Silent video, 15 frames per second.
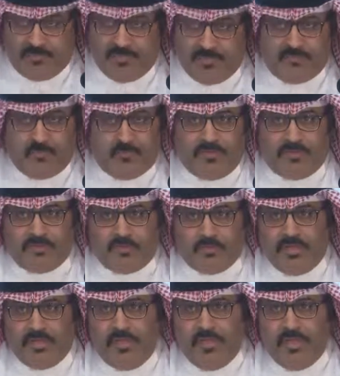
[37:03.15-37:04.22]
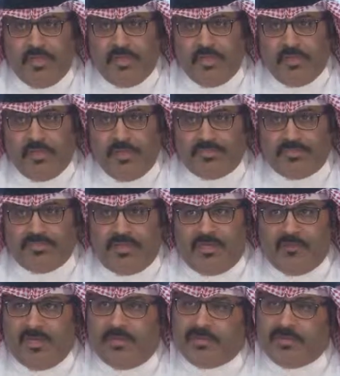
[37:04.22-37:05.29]
they are
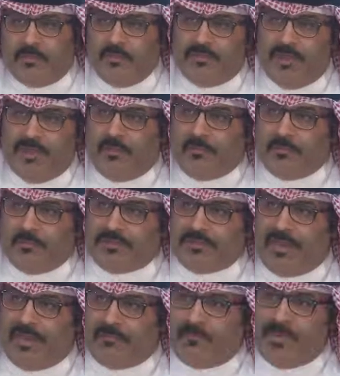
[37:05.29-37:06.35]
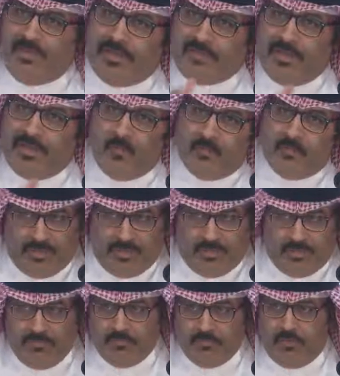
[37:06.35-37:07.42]
graduating from schools or
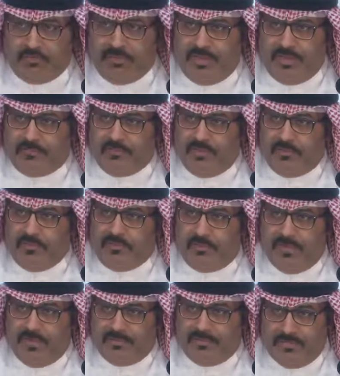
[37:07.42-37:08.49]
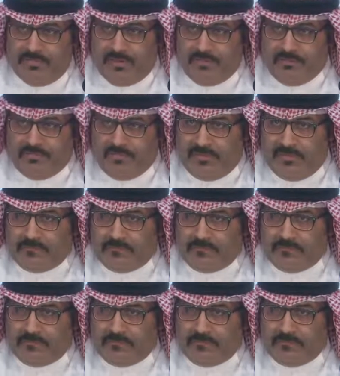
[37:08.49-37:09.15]
joining universities